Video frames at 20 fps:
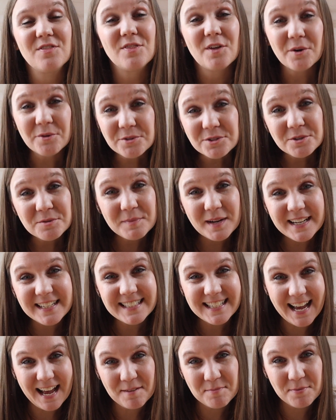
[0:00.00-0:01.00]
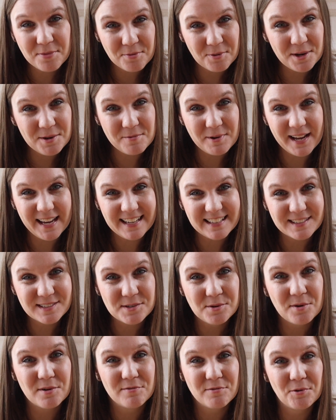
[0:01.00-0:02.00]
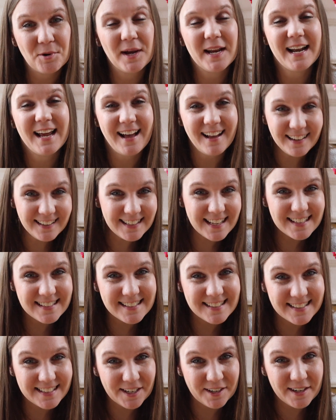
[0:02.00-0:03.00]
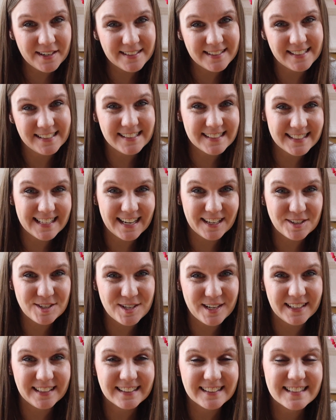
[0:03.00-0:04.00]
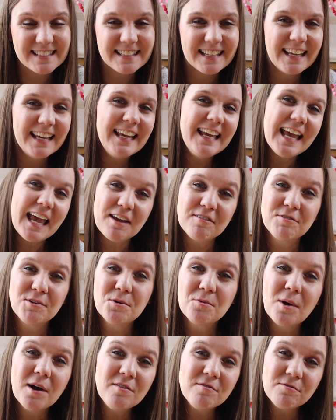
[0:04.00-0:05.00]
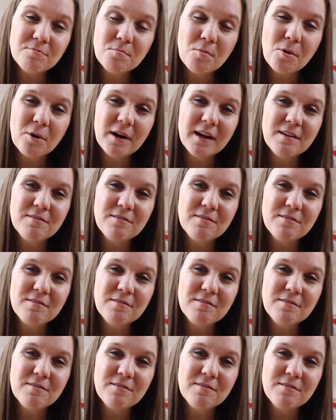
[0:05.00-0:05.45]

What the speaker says: those are my top 3 ways to avoid unnecessary C-sections. If you want more